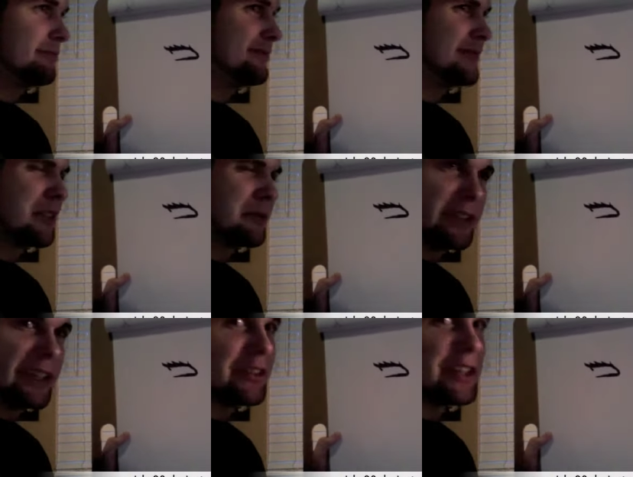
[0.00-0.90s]
not
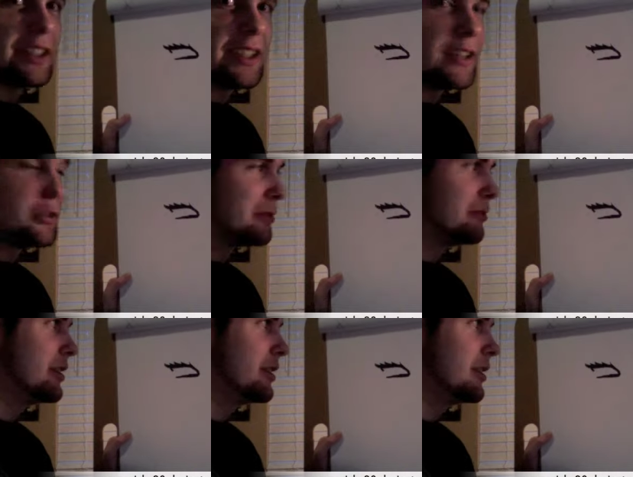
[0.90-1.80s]
flaky like dandruff
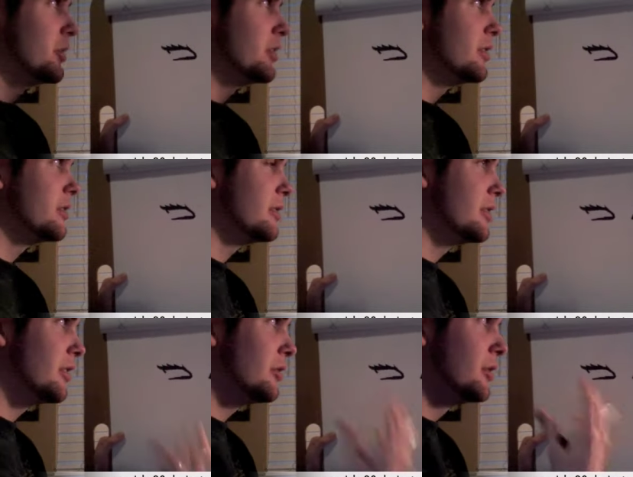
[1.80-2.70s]
flaky, but you
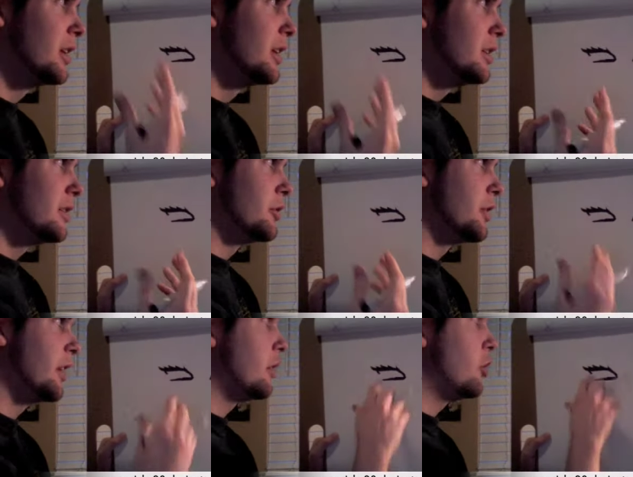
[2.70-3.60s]
know, they're
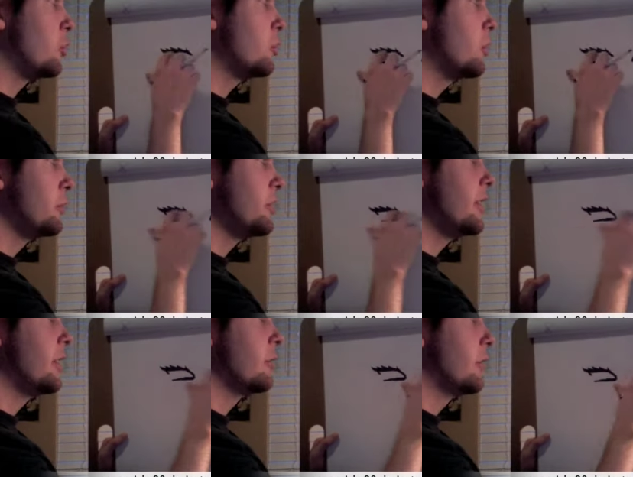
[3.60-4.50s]
not all clumped
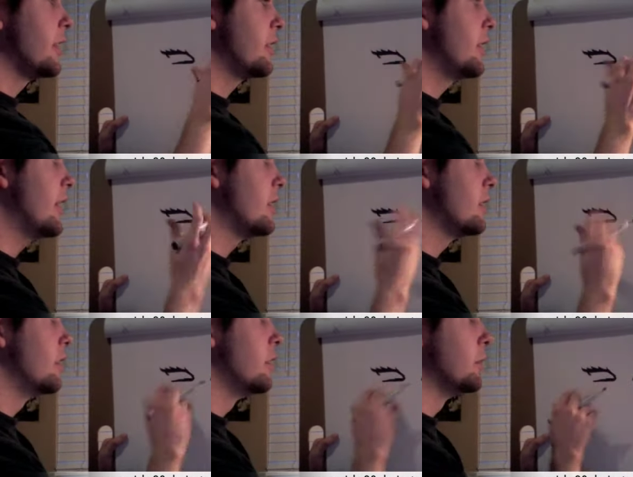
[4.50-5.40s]
together like that.
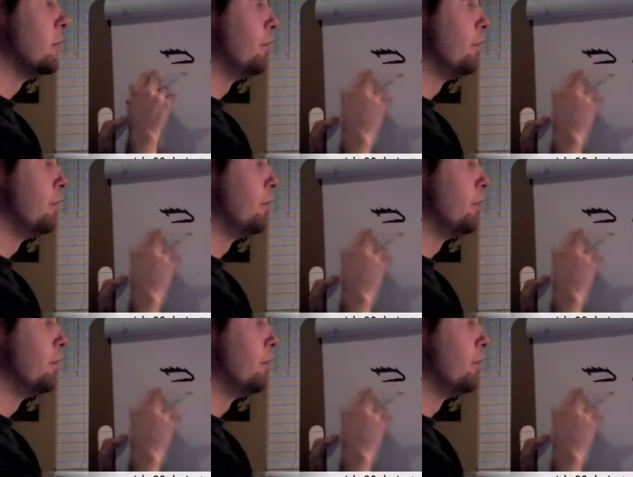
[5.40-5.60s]
Um,